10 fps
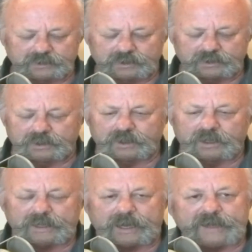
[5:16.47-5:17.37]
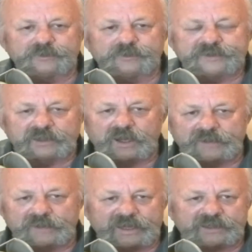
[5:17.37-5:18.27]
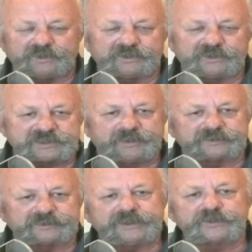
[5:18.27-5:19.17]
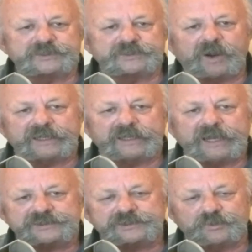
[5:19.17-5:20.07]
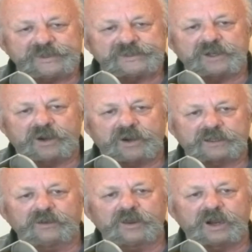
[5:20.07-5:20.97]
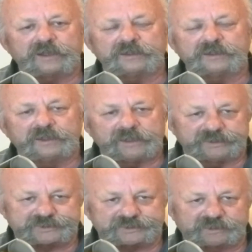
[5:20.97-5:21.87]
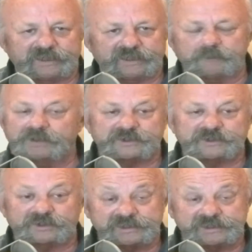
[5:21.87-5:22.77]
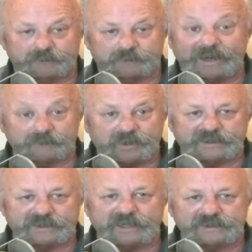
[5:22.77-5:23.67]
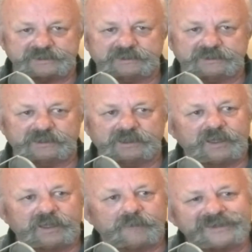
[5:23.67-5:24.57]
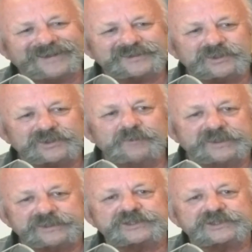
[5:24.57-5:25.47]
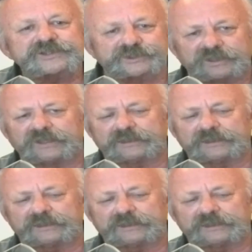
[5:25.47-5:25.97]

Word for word: uh, I don't think a lot of that community is built. You know, as podcasters, we talk a lot internally amongst ourselves about podcasting but not so much externally.